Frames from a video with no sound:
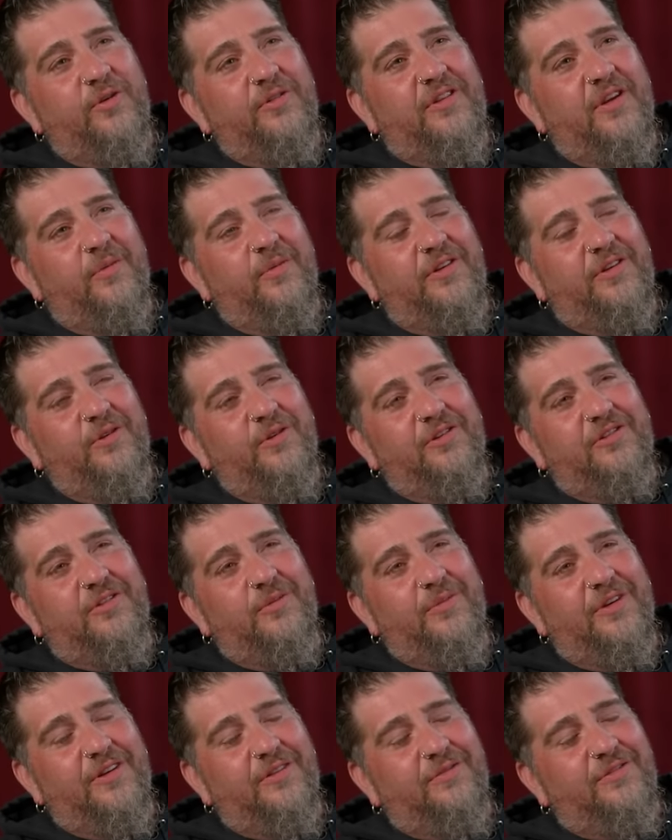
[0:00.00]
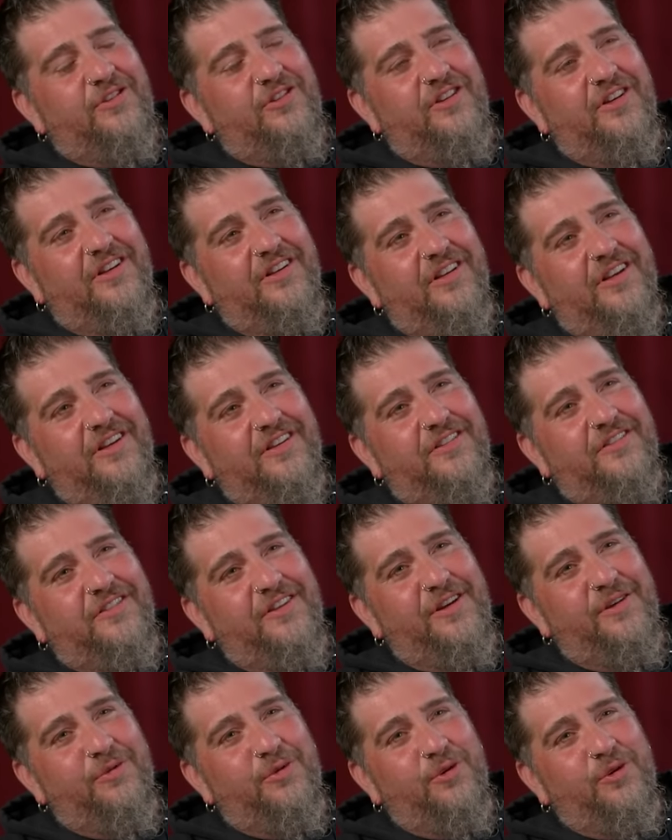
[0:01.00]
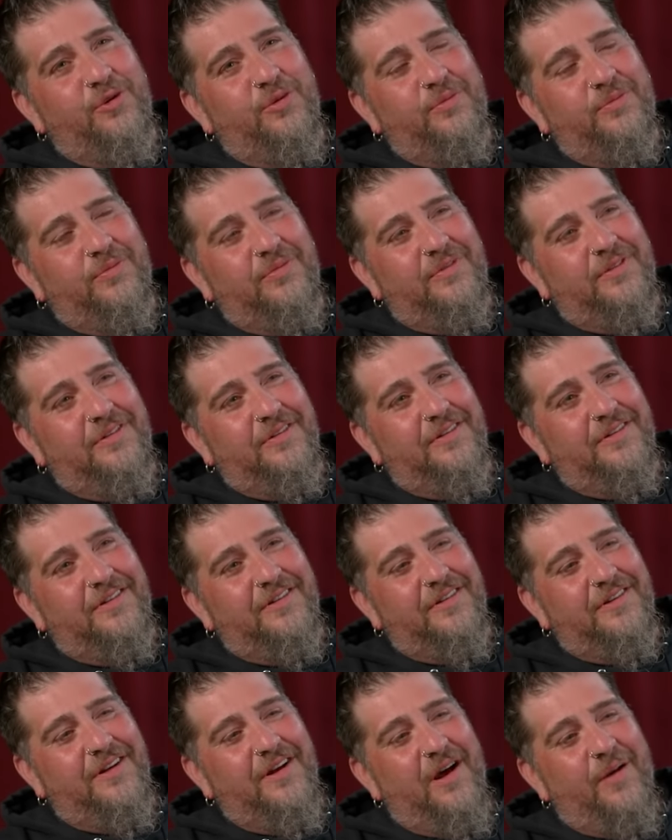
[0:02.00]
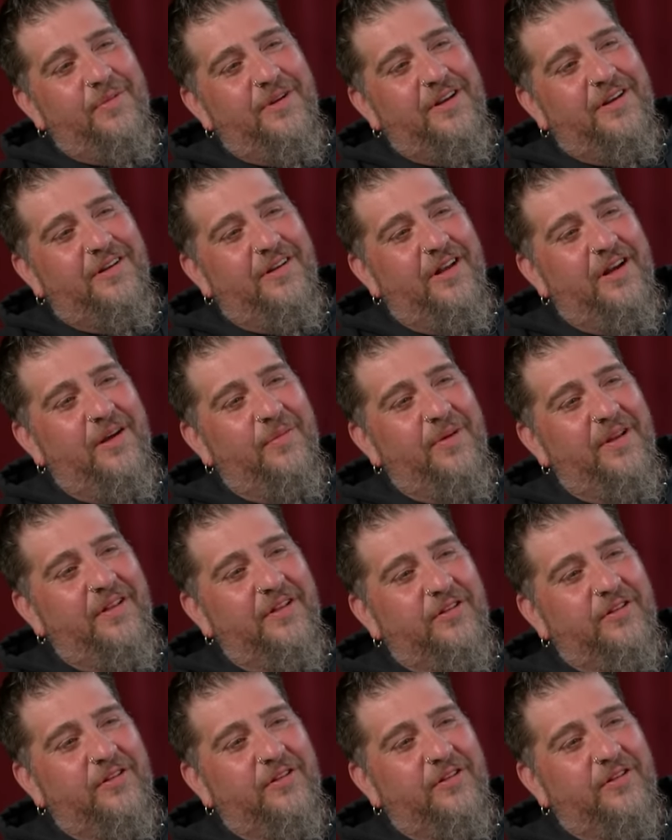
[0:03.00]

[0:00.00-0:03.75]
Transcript: one time about doing some like shit like Sea Room comedy club. uh -huh. the